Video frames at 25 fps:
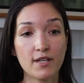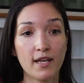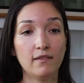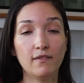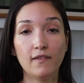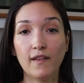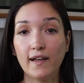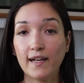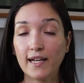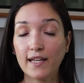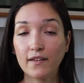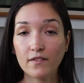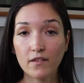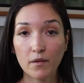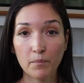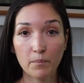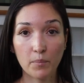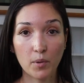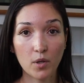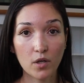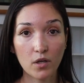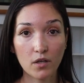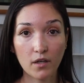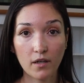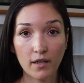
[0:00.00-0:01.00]
letting the
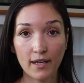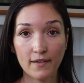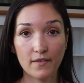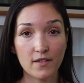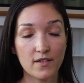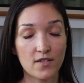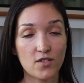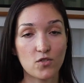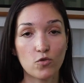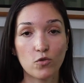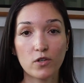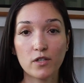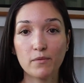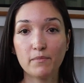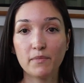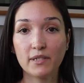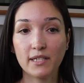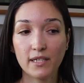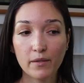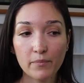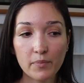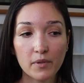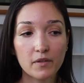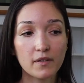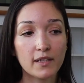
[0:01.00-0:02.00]
book and the story
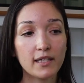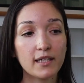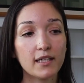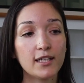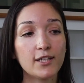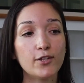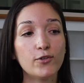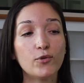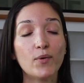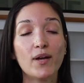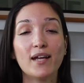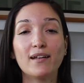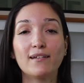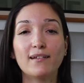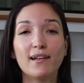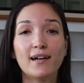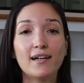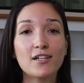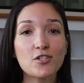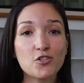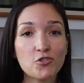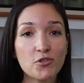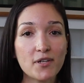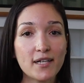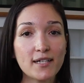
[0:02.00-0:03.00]
manipulate you and
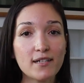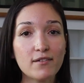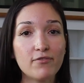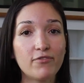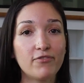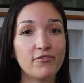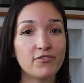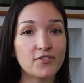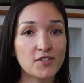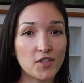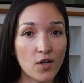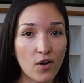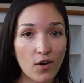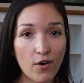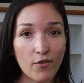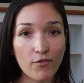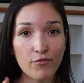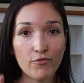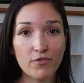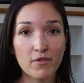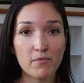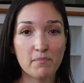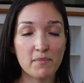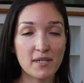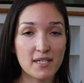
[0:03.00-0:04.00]
not trying to
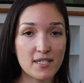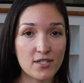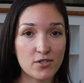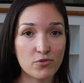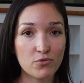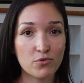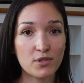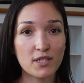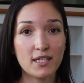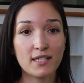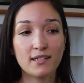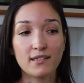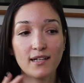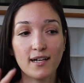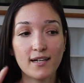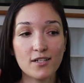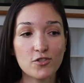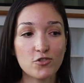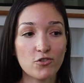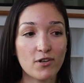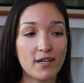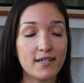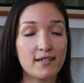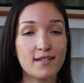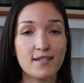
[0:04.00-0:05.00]
solve the mystery and not
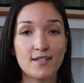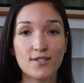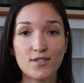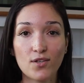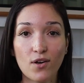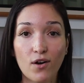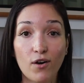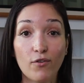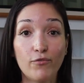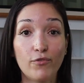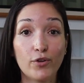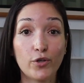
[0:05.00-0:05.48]
trying to solve